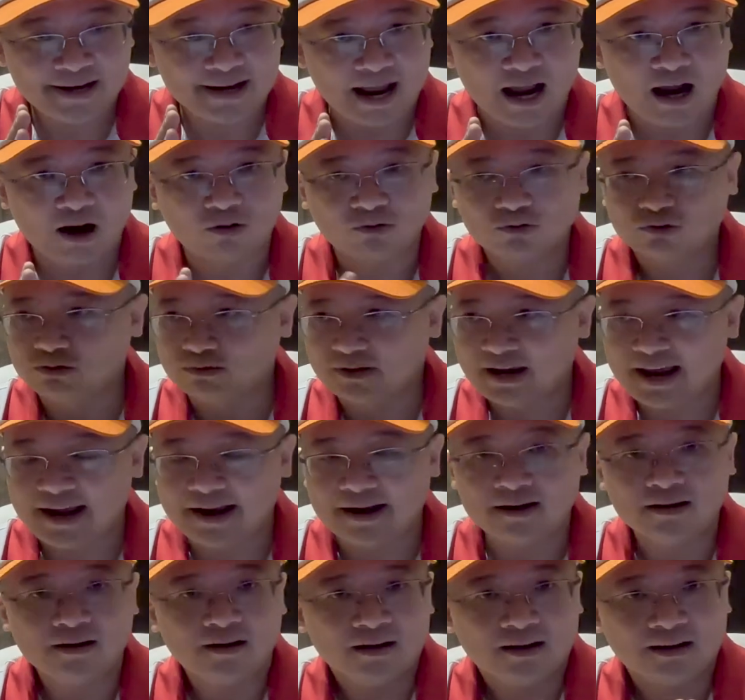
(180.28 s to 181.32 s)
now,
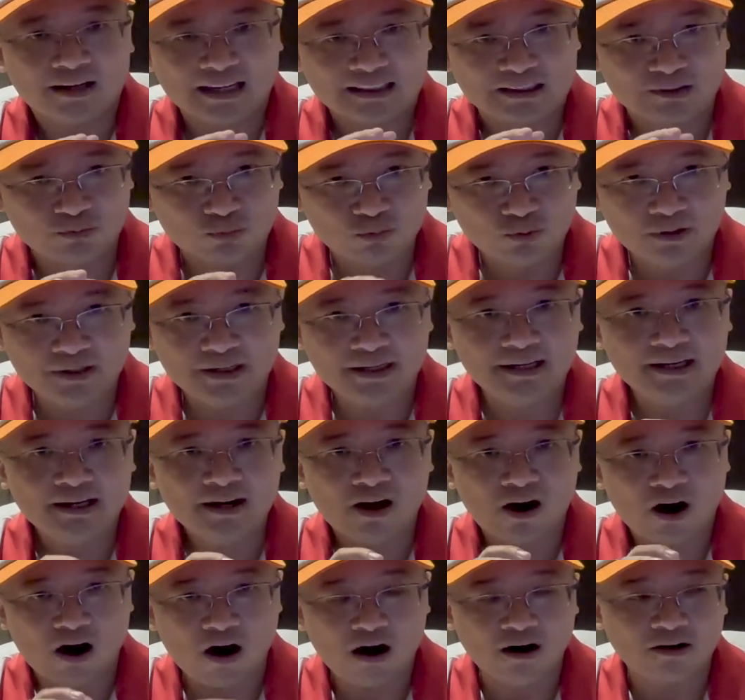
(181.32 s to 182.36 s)
today, it's really
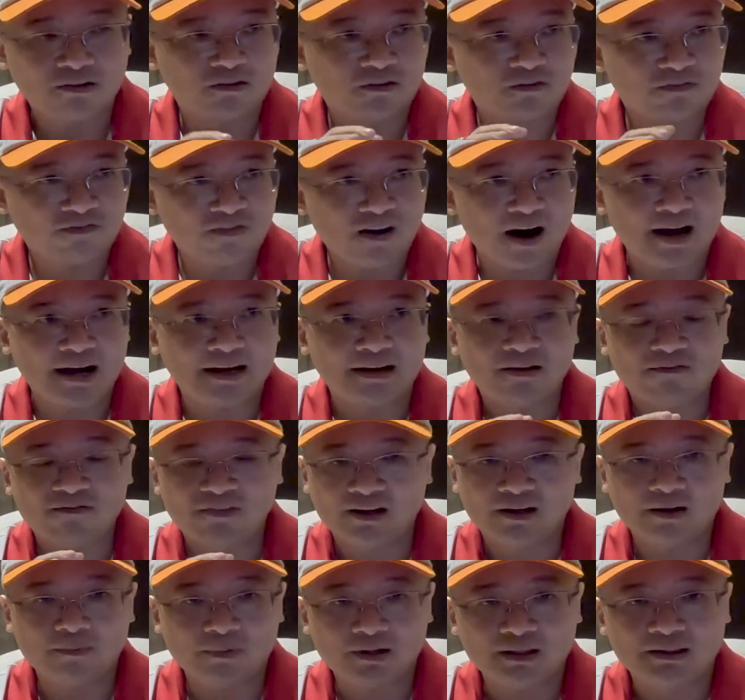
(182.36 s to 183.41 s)
hard to find
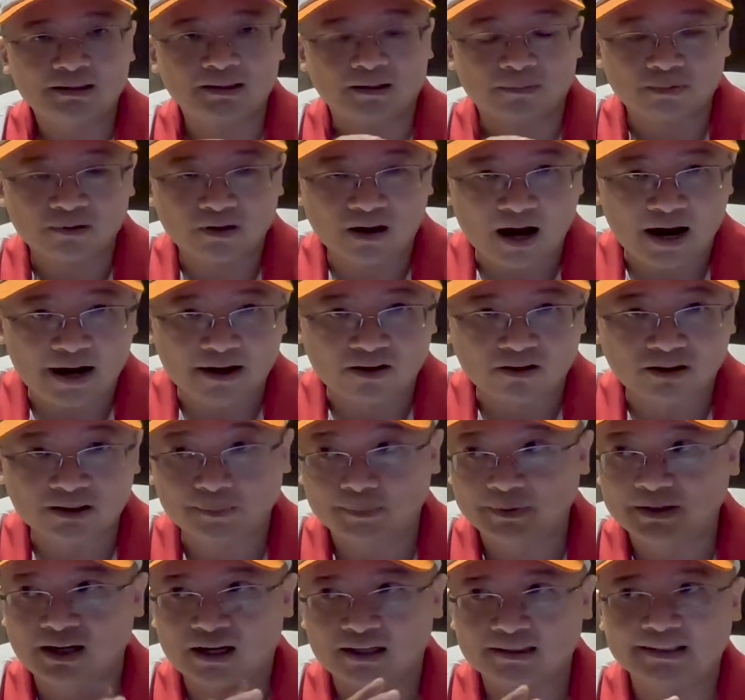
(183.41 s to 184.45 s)
Vietnamese suppliers
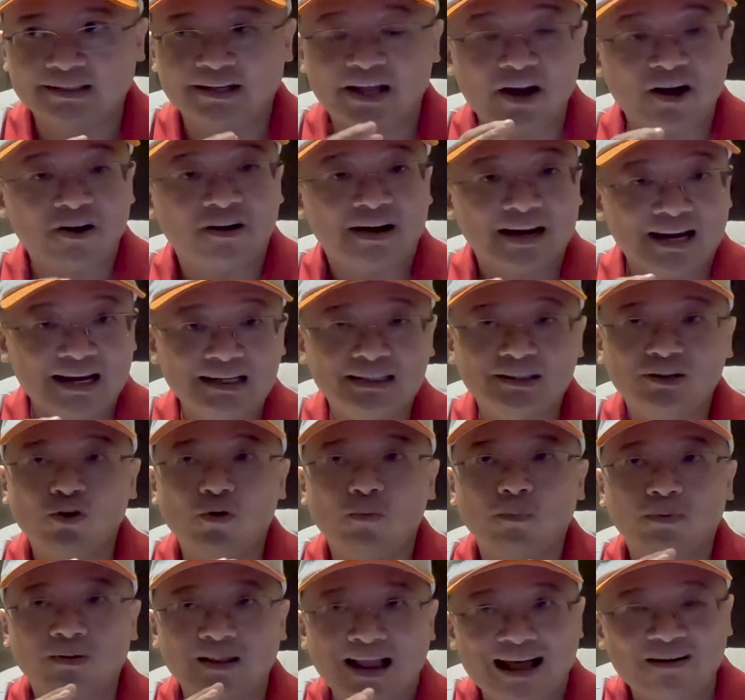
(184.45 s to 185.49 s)
because there is no
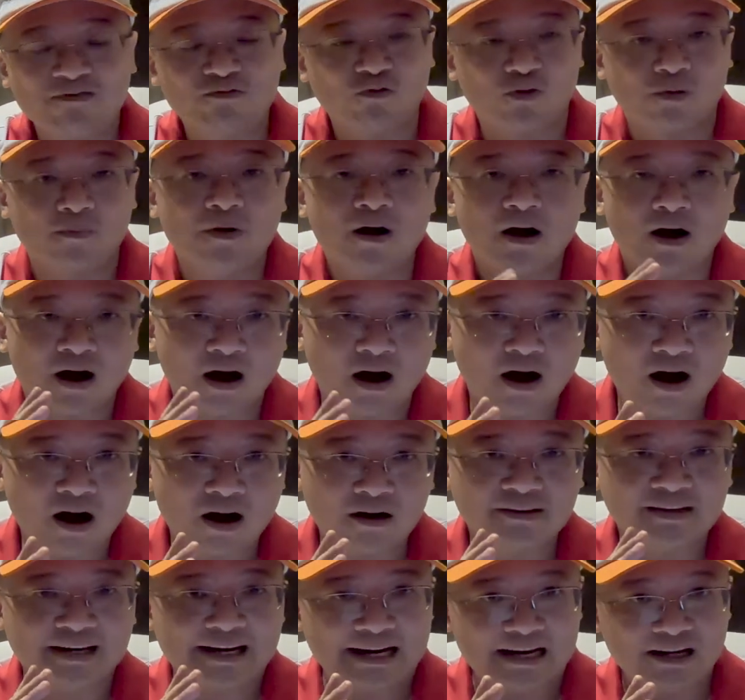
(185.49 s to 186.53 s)
platform on
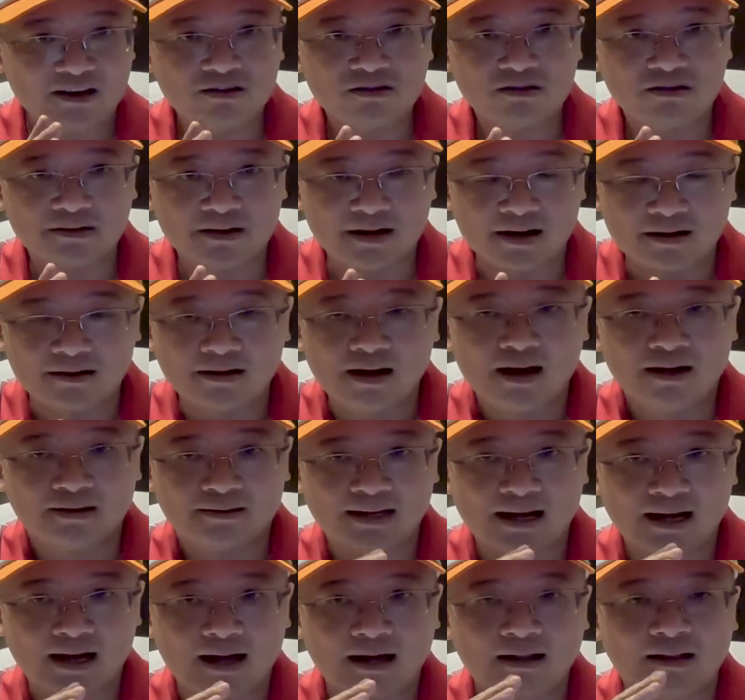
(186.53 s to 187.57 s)
the internet
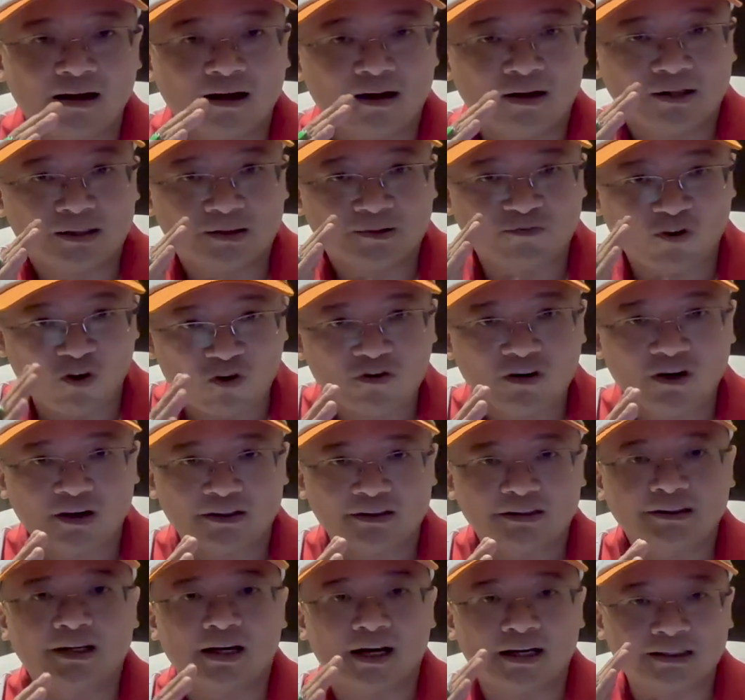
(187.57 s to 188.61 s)
that
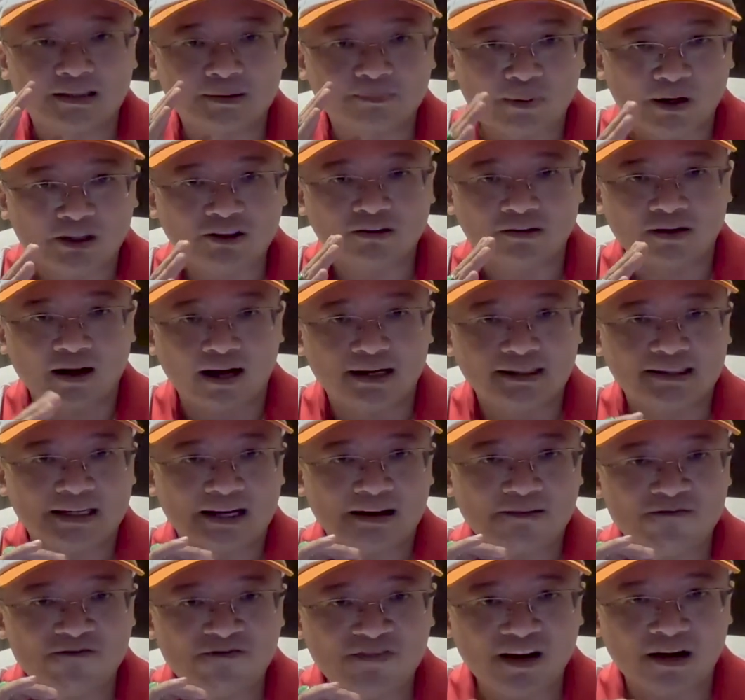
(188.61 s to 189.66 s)
focus and specialize
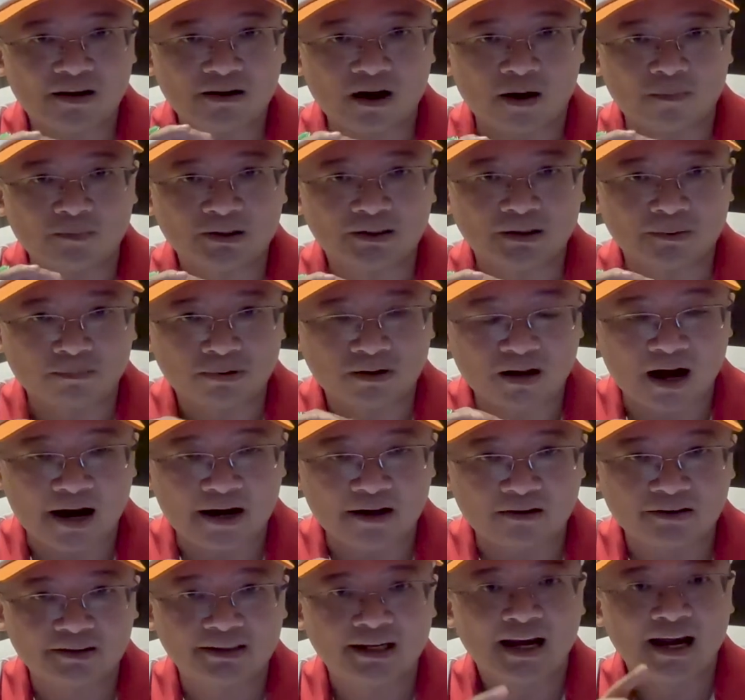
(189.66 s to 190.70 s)
in Vietnam
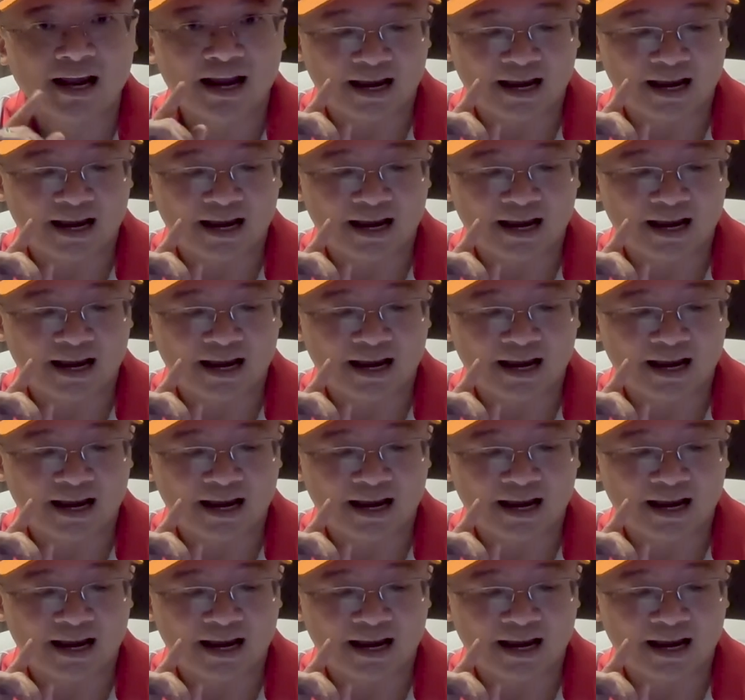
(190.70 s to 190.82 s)
suppliers.